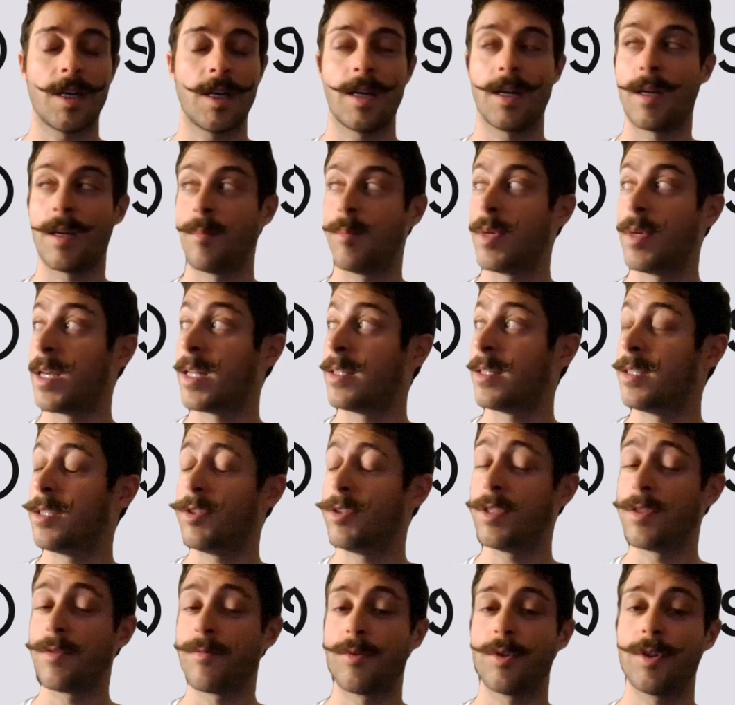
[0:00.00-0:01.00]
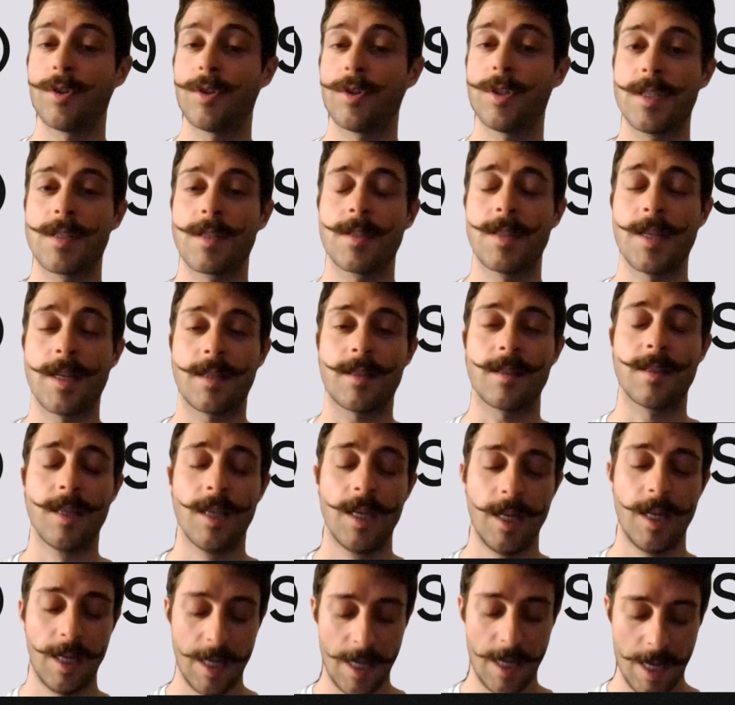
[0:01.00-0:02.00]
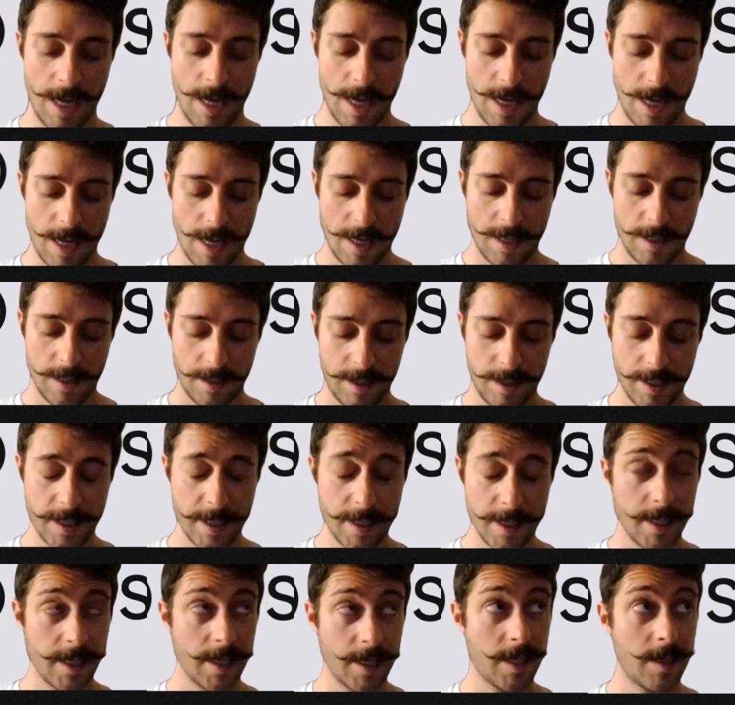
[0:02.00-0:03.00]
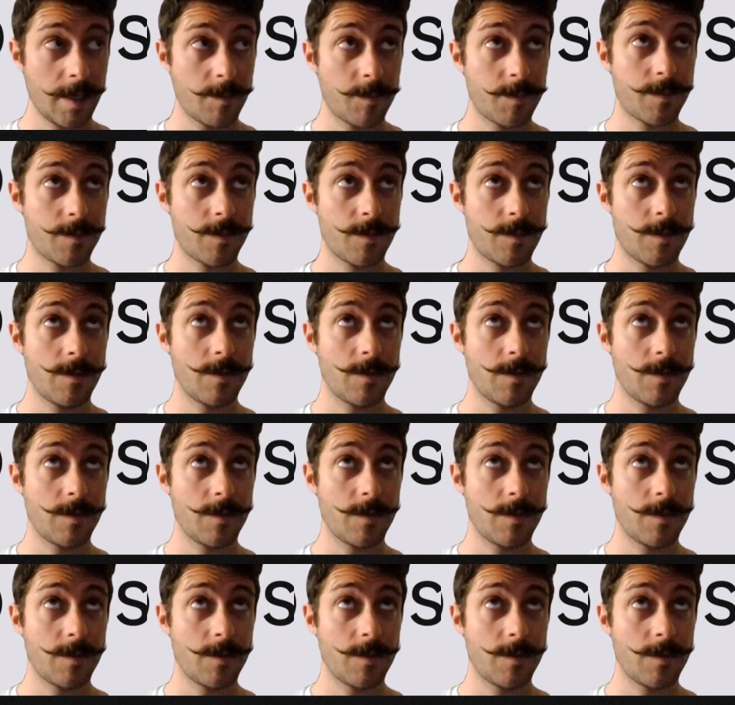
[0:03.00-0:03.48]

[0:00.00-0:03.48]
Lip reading: And the reason for this is that the